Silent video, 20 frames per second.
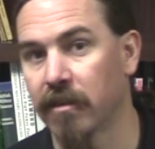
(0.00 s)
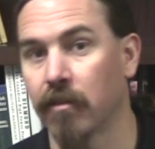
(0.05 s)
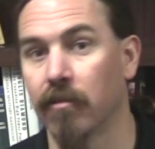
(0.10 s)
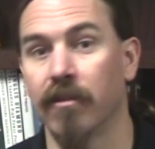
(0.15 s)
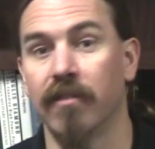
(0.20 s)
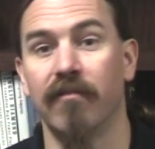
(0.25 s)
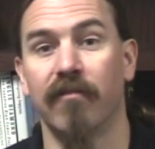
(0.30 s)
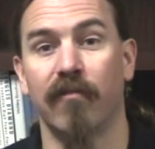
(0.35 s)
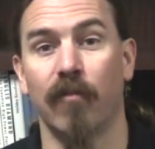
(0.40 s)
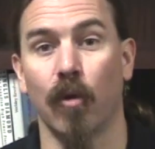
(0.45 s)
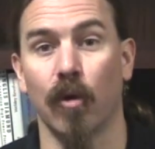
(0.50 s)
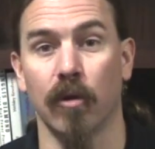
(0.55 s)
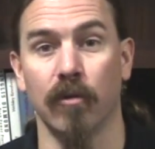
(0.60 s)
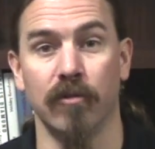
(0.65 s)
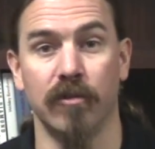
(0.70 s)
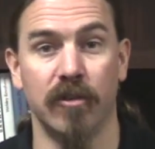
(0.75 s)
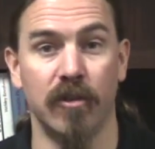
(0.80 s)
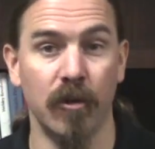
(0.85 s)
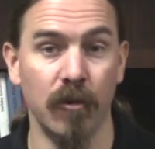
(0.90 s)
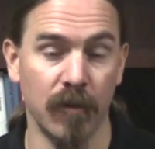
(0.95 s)
are in
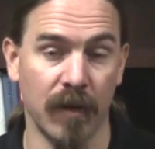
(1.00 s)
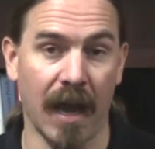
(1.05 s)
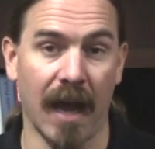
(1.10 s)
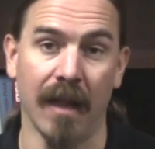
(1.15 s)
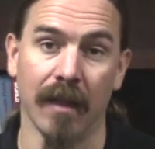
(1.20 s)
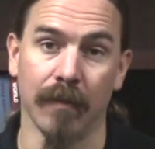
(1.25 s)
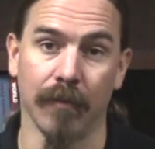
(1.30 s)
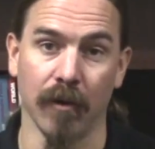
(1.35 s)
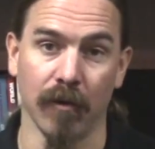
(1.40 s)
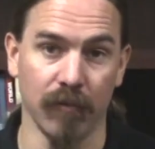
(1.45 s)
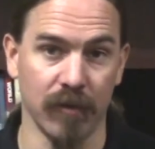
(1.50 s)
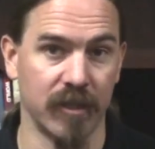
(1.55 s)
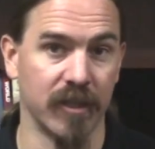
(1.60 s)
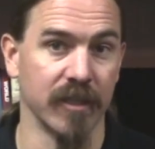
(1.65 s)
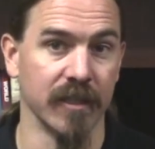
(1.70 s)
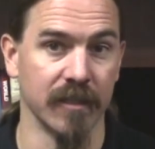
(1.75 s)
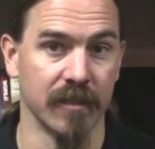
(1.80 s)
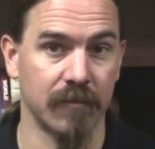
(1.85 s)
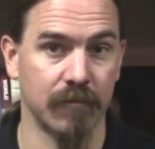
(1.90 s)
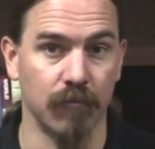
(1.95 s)
402 caliber, which
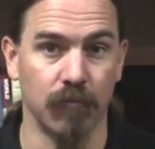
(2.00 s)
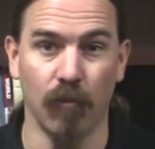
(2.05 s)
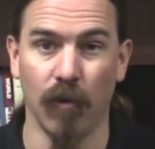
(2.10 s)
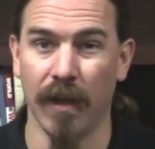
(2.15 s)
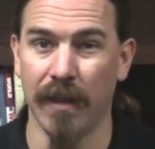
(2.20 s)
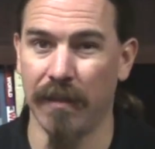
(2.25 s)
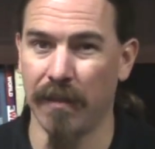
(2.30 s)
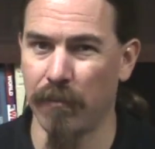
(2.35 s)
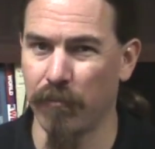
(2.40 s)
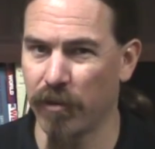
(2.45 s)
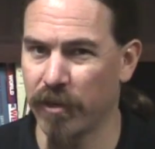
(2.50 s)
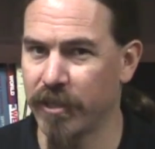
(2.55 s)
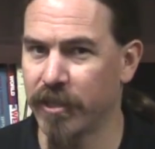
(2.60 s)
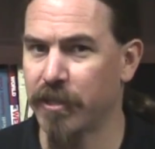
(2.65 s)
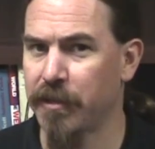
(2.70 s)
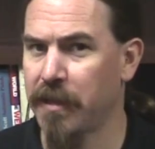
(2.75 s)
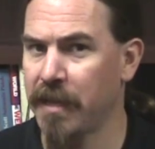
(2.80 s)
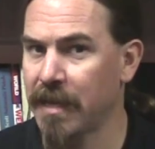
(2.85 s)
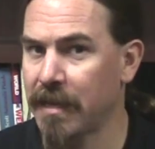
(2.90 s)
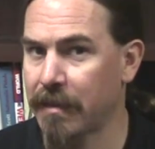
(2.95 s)
is what the
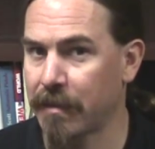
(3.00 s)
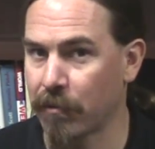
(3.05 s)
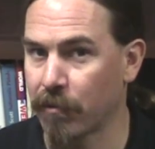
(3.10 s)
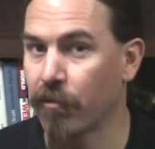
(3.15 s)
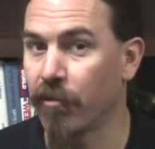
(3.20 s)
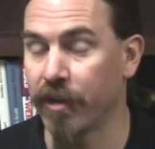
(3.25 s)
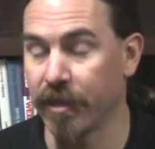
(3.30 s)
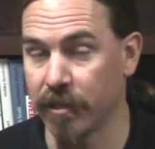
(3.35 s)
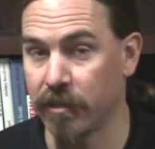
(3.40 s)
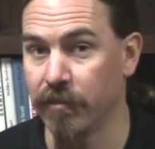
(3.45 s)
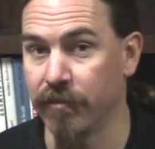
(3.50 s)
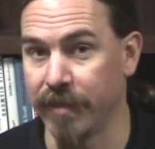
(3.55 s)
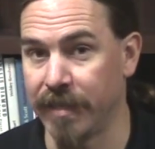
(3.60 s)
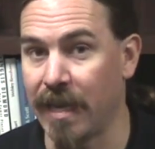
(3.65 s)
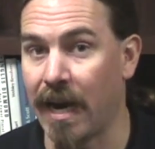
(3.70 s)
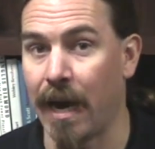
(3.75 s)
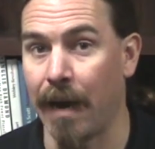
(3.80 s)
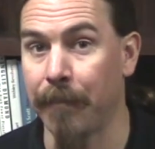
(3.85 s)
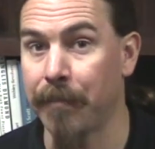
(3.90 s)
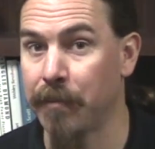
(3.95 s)
British think they're going to
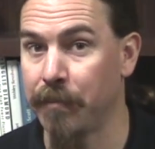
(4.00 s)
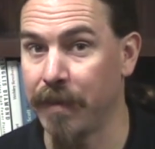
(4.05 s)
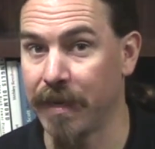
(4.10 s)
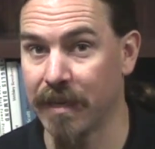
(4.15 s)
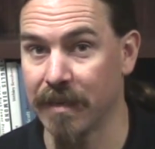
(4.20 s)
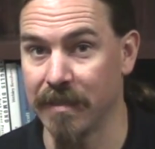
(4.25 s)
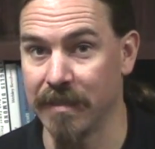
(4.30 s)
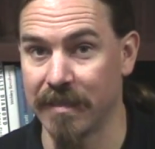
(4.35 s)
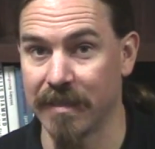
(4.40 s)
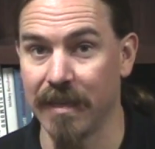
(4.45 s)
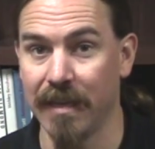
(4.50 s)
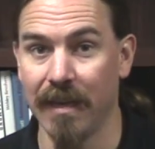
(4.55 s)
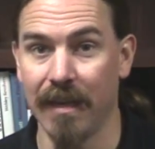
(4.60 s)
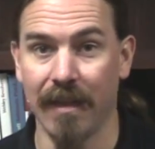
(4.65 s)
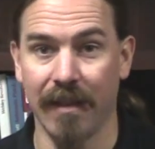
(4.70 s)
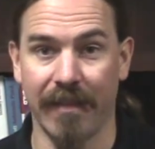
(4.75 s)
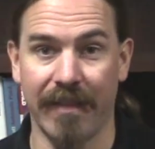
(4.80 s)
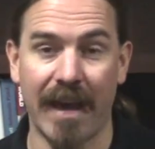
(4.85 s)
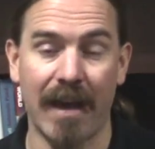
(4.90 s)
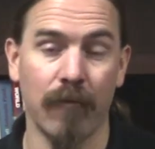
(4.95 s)
adopt because
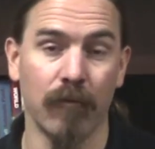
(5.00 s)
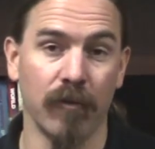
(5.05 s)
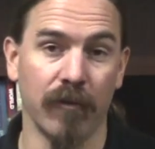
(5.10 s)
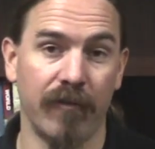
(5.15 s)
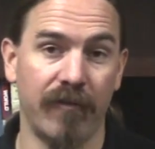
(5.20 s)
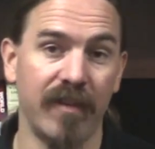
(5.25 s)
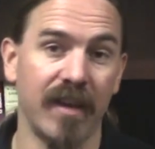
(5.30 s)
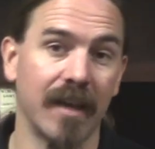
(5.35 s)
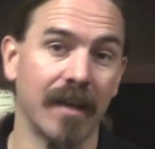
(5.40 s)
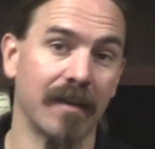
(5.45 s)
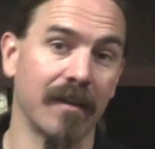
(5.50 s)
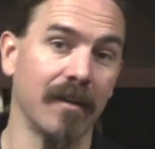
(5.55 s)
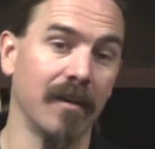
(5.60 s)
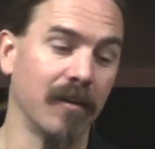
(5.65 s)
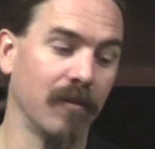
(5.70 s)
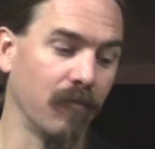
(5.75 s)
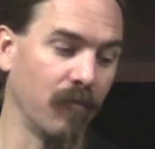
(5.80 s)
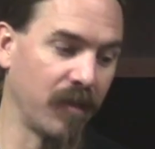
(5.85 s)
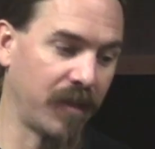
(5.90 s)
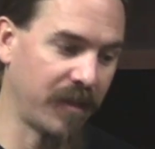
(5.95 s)
that will fit
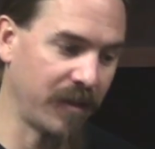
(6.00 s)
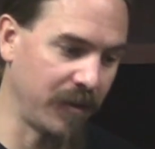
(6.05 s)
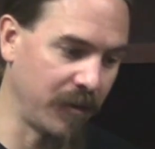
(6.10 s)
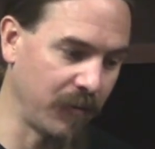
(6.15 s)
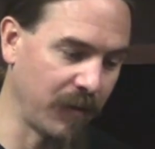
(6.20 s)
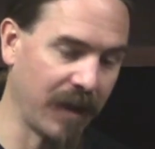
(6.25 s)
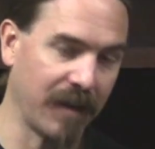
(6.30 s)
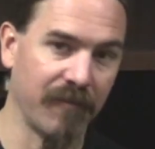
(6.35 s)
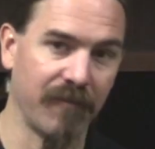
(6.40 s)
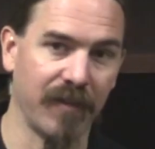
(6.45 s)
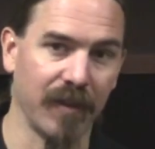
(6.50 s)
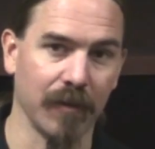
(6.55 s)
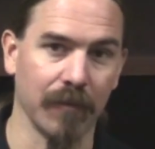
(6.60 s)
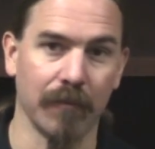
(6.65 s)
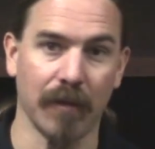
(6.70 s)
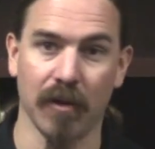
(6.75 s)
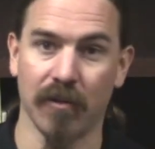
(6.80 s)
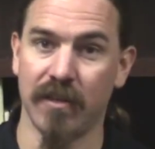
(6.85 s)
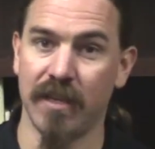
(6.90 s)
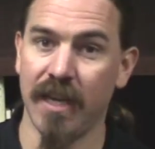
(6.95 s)
with the new Enfield
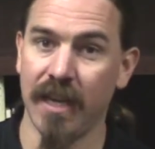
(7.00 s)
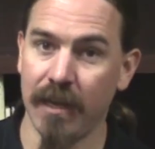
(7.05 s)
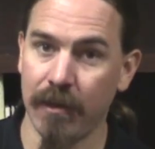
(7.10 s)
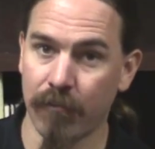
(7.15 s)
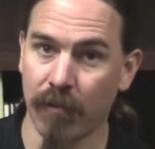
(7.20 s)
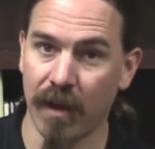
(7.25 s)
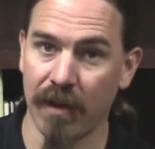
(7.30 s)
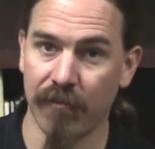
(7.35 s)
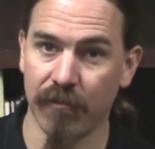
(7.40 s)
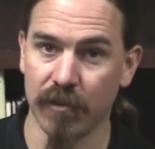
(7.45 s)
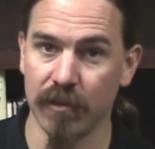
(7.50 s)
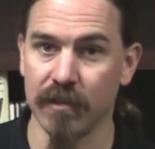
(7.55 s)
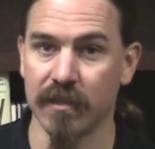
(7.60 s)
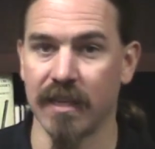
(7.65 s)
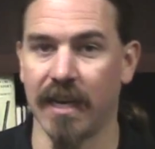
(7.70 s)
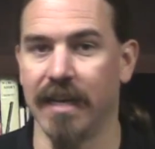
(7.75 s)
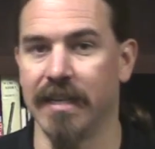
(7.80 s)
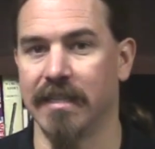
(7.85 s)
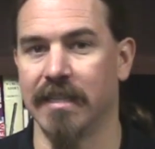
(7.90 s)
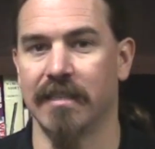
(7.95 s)
Martini rifles
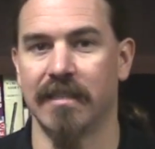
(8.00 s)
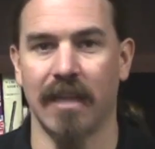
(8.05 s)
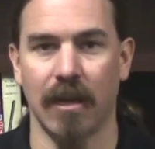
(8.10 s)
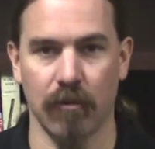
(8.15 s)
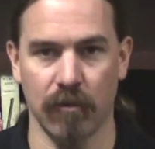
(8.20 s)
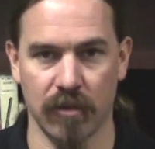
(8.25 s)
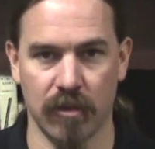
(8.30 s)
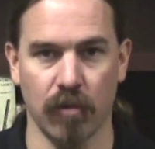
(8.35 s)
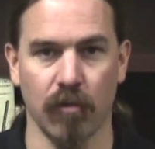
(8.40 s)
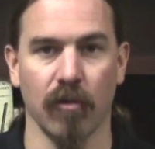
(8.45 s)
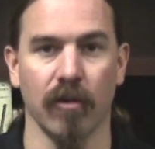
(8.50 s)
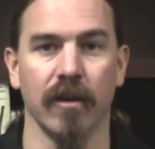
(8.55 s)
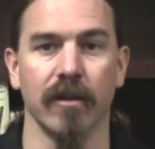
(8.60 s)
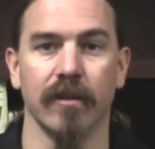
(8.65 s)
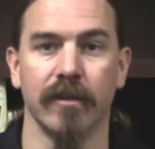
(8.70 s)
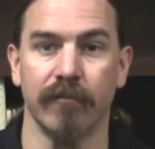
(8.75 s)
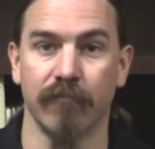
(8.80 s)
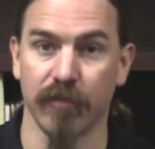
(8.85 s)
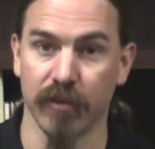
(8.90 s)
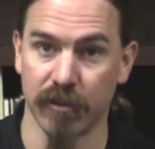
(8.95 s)
as a
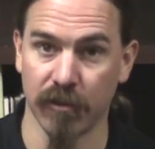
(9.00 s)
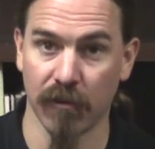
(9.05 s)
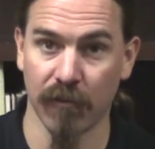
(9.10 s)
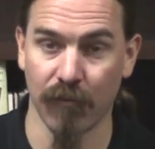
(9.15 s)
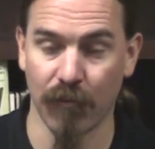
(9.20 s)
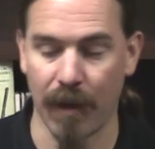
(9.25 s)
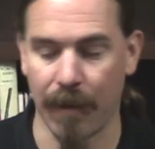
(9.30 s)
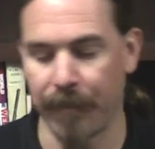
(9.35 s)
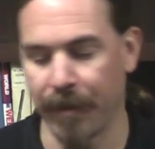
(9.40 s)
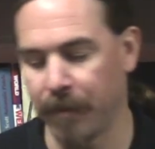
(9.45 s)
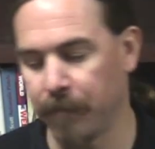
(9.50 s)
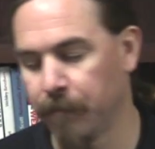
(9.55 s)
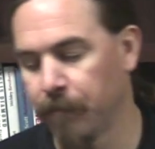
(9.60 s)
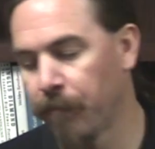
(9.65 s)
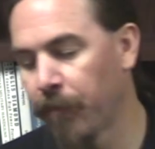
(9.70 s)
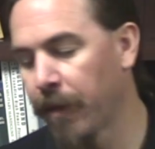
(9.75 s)
territorial and reserve weapon.